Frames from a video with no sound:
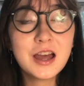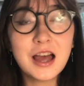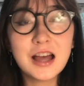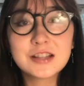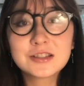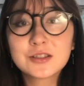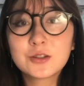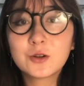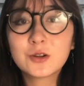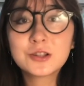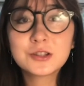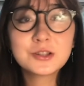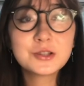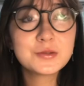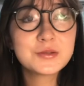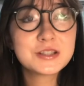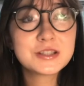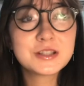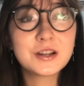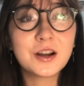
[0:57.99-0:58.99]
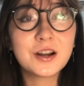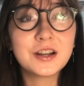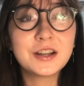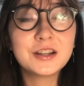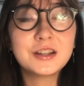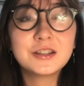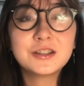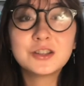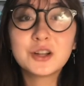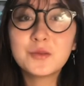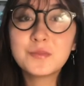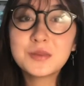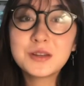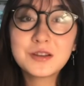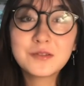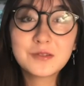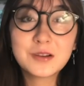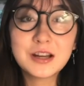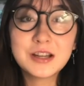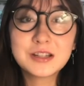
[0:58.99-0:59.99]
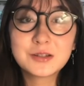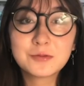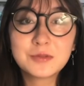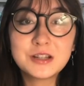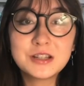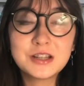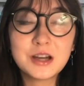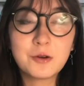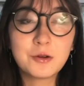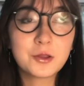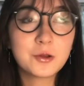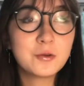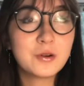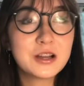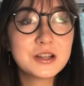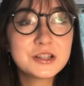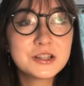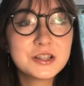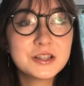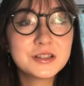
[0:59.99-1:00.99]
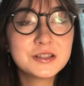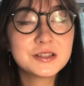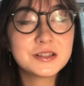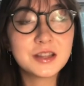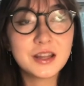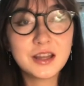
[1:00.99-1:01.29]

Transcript: As quarter two is starting, don't be afraid to reach out with questions